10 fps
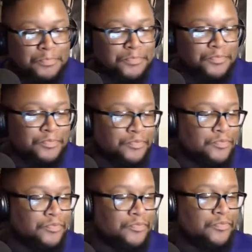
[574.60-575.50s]

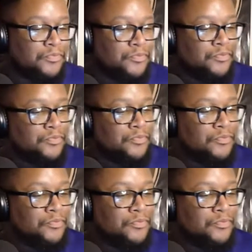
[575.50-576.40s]

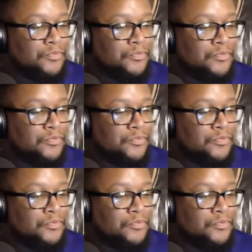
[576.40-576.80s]
(no one is talking)